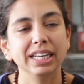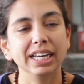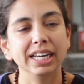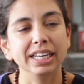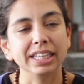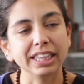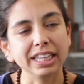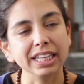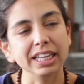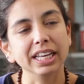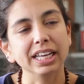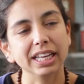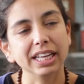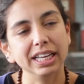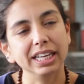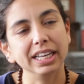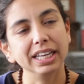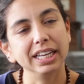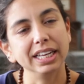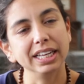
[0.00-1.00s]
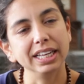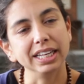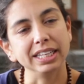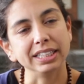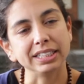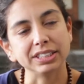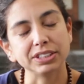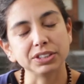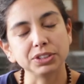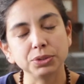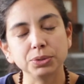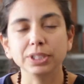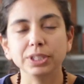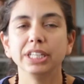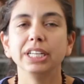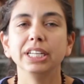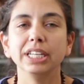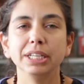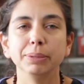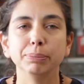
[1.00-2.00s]
I think it is
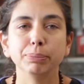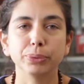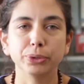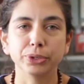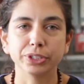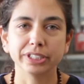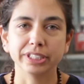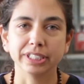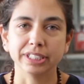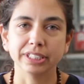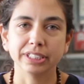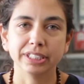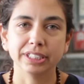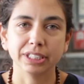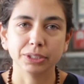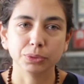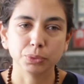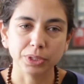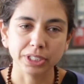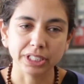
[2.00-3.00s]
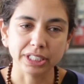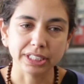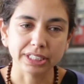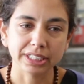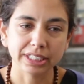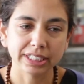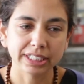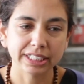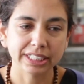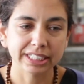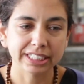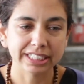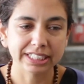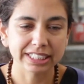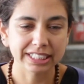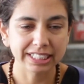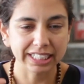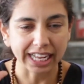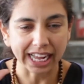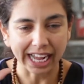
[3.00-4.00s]
really important that we
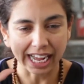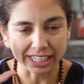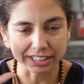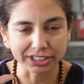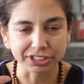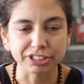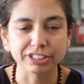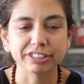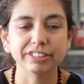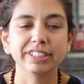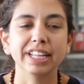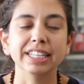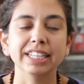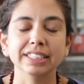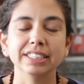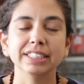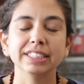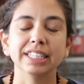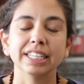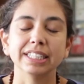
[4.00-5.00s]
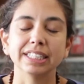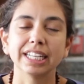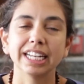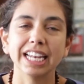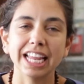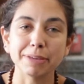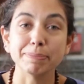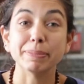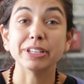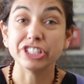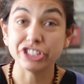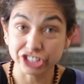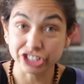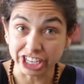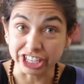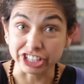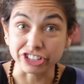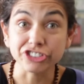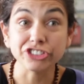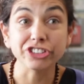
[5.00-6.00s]
understand that climate
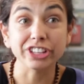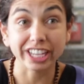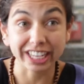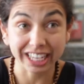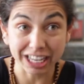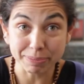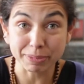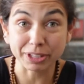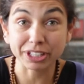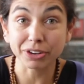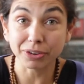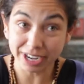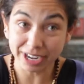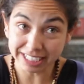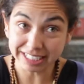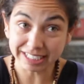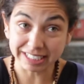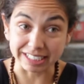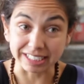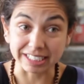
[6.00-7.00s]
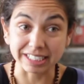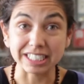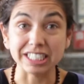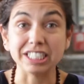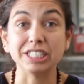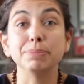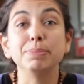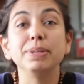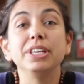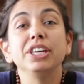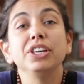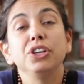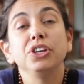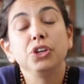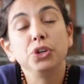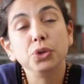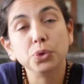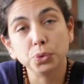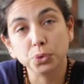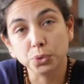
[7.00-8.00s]
change, the climate crisis, is
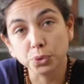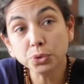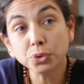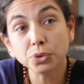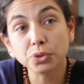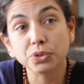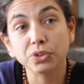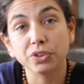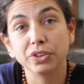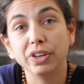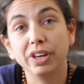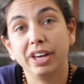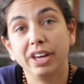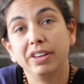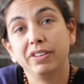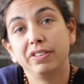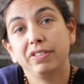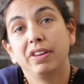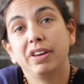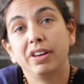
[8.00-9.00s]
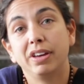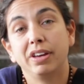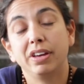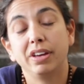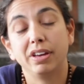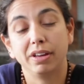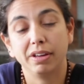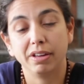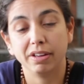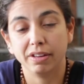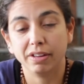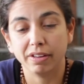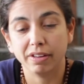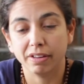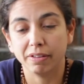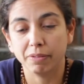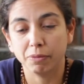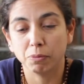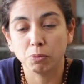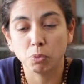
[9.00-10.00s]
being used as a
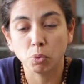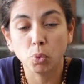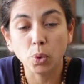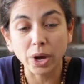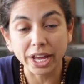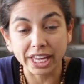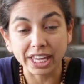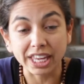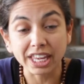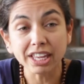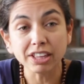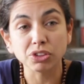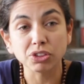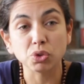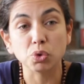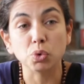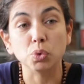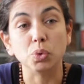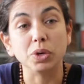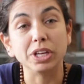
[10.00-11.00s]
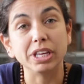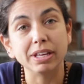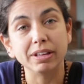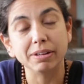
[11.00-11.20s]
way to